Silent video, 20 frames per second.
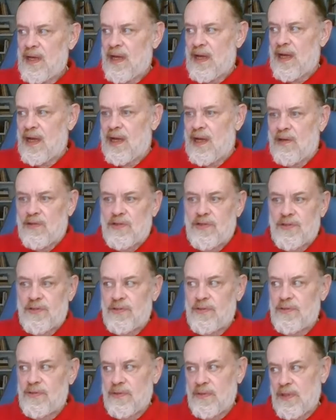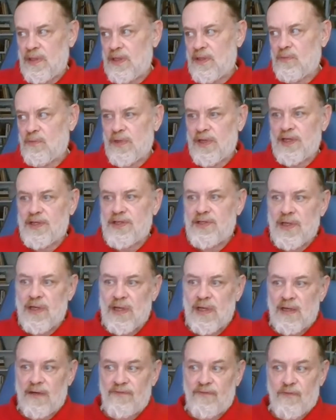a house in which,
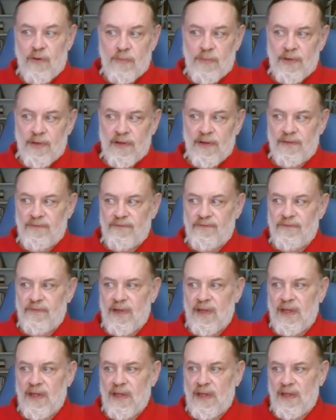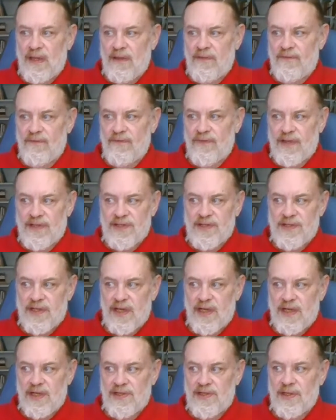on a former
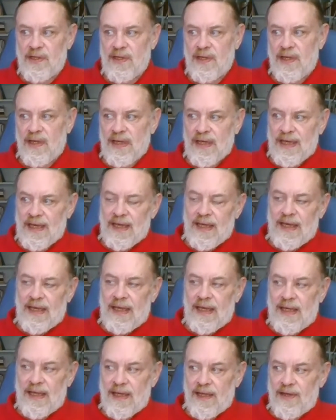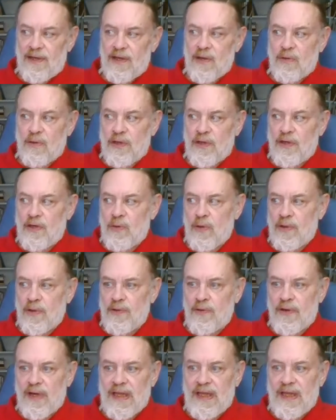visitation, he had noted no
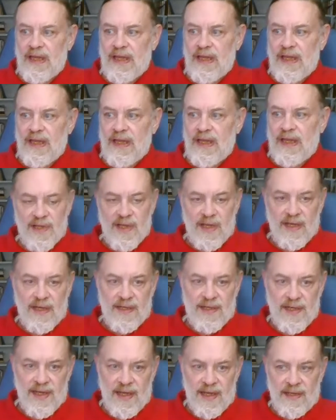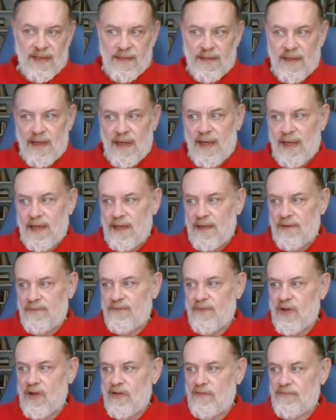other evils than debt
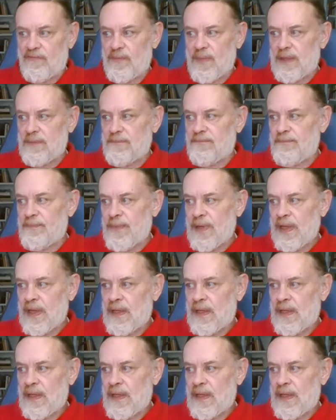and involvement.